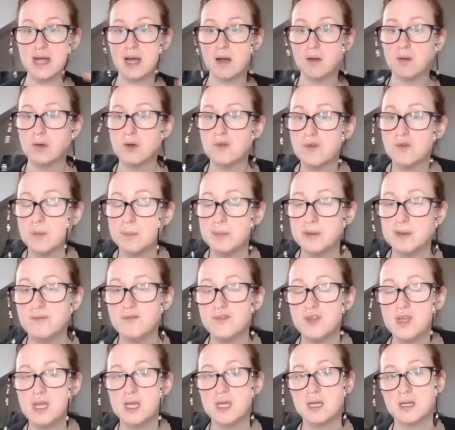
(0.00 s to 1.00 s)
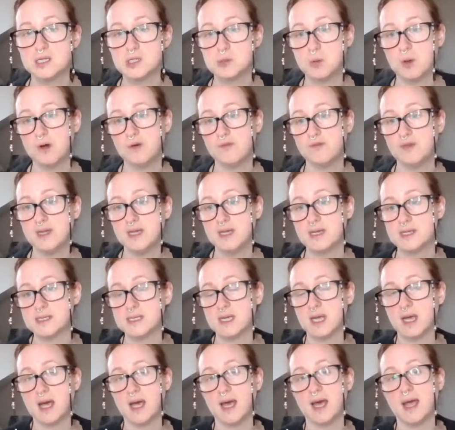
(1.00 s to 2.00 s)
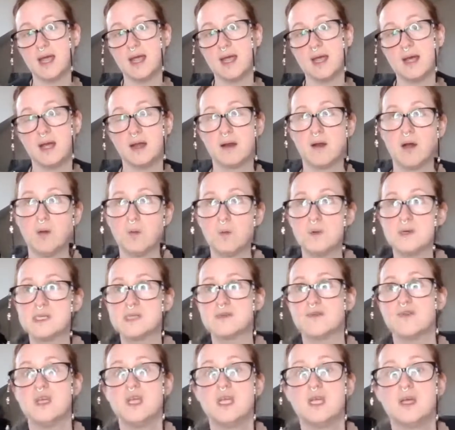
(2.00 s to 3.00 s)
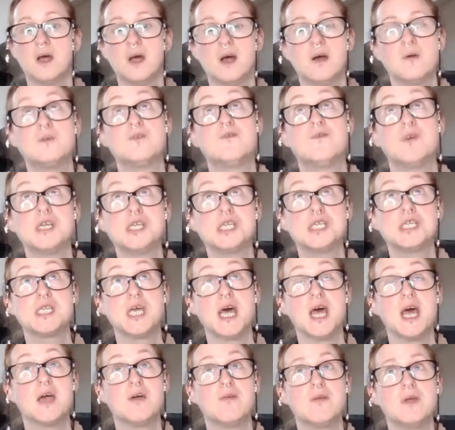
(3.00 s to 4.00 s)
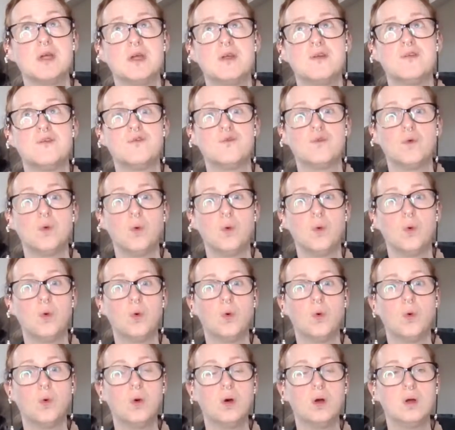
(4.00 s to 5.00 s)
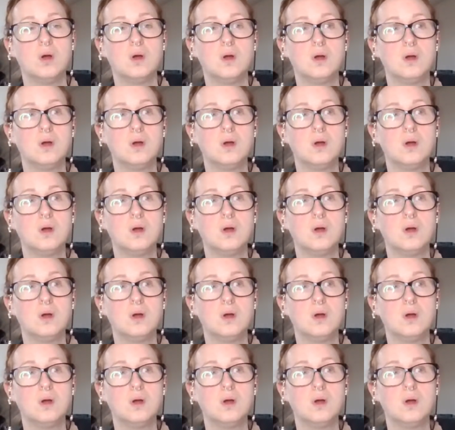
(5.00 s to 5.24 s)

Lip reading: How long have I been vegan? 12 years, Kay, and I was vegetarian for